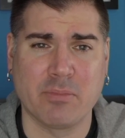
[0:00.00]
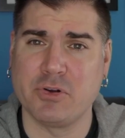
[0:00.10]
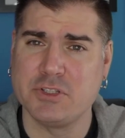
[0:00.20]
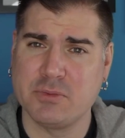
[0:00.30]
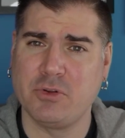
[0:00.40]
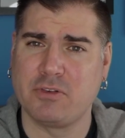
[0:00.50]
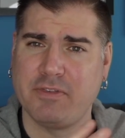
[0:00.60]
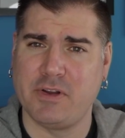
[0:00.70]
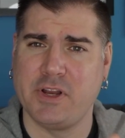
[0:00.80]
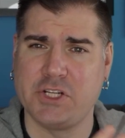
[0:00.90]
principle or
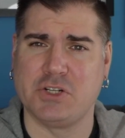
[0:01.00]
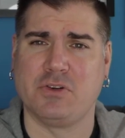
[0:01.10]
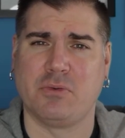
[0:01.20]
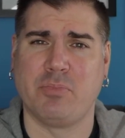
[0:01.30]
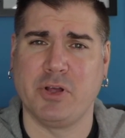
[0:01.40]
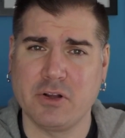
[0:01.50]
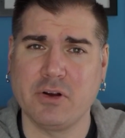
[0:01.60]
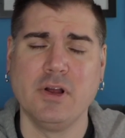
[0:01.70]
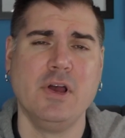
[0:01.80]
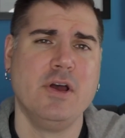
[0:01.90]
foundation or pillar